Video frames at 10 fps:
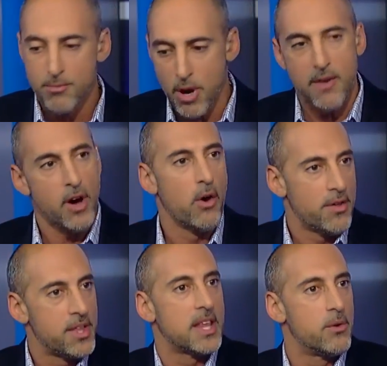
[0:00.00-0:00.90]
Bravo,
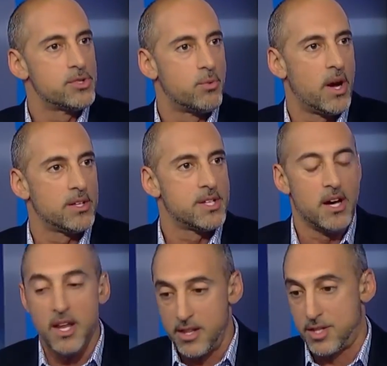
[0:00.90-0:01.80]
I think that was well
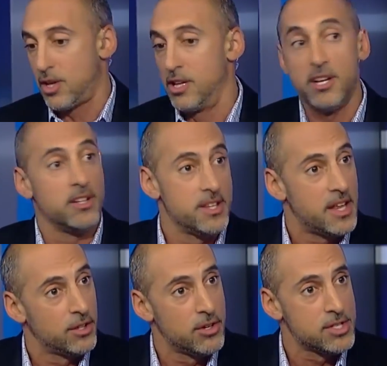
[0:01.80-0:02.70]
done, and clearly
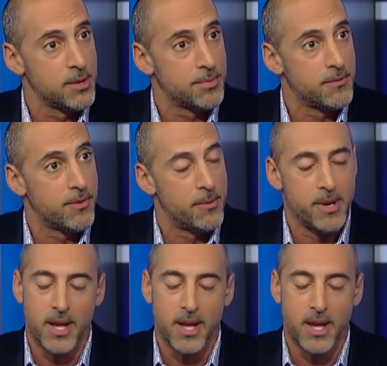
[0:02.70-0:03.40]
they learned something from it.